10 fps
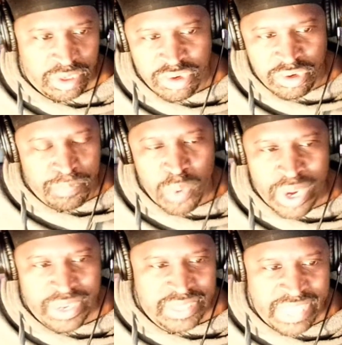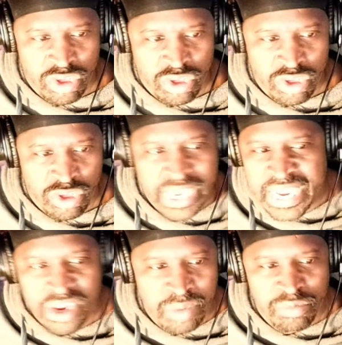to the point that you can
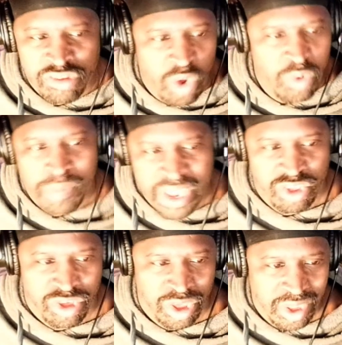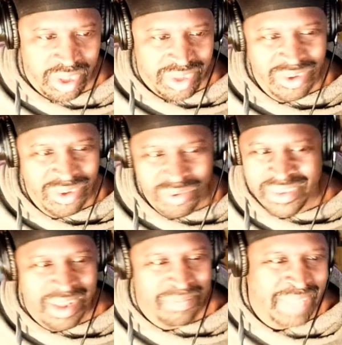hear him so much, you
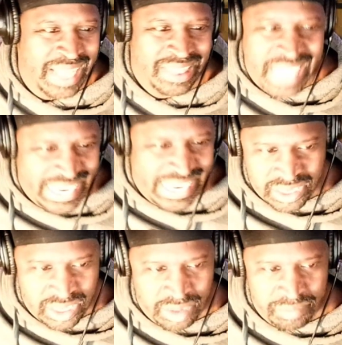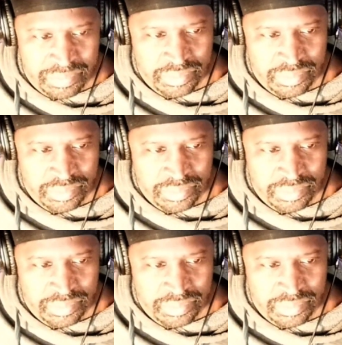end up not liking him.